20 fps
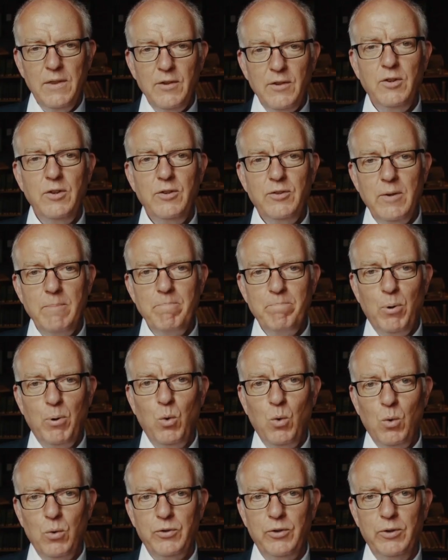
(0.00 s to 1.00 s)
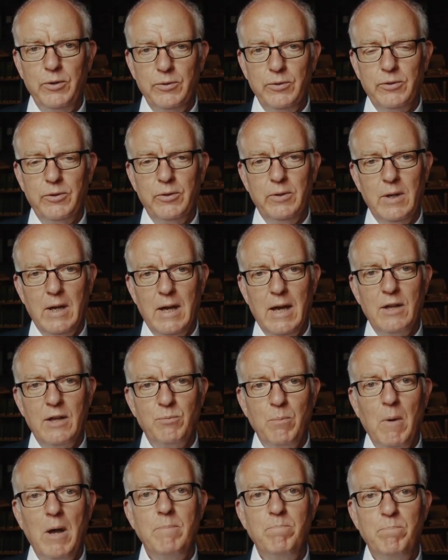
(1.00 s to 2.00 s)
This is important,
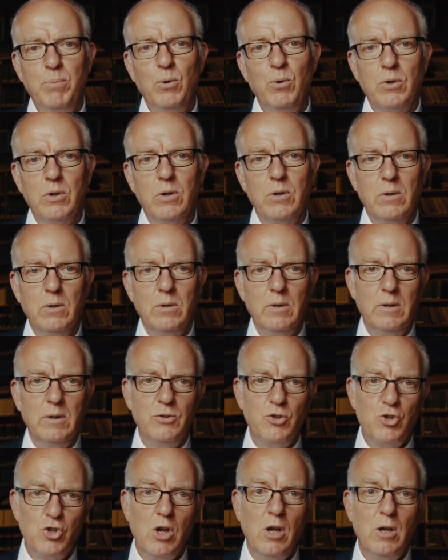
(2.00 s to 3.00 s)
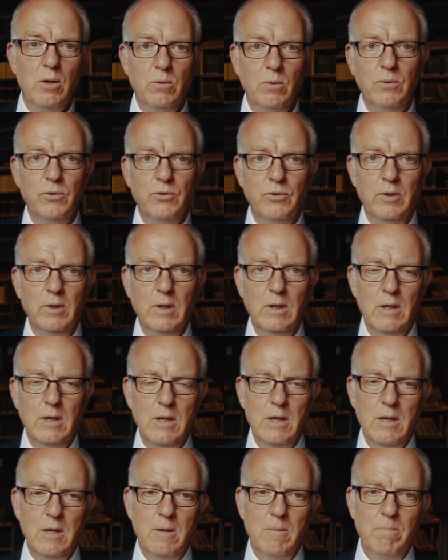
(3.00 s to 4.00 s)
as my book shows,
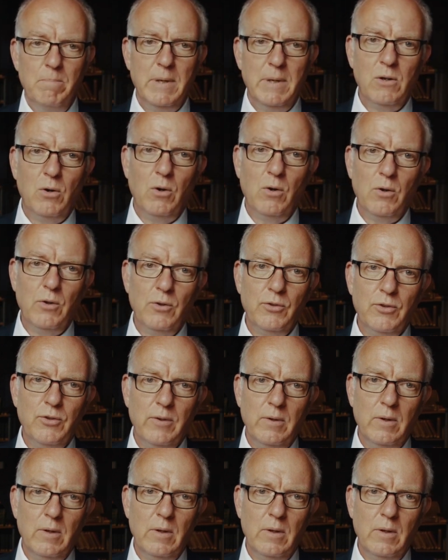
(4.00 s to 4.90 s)
because